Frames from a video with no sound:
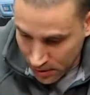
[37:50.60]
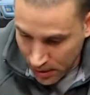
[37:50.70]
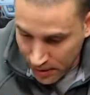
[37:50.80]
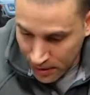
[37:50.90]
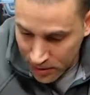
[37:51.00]

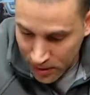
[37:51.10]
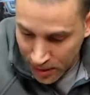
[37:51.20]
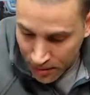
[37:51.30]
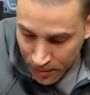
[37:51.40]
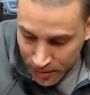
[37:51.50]
Now I just
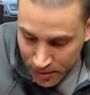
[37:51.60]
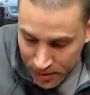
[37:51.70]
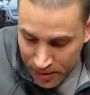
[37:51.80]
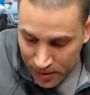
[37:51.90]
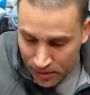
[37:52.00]
got to put the
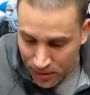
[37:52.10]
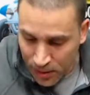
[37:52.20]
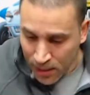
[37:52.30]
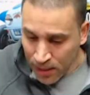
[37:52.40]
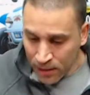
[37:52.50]
steering
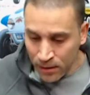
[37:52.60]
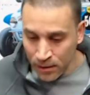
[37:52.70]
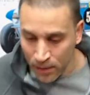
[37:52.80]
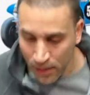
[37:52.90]
on.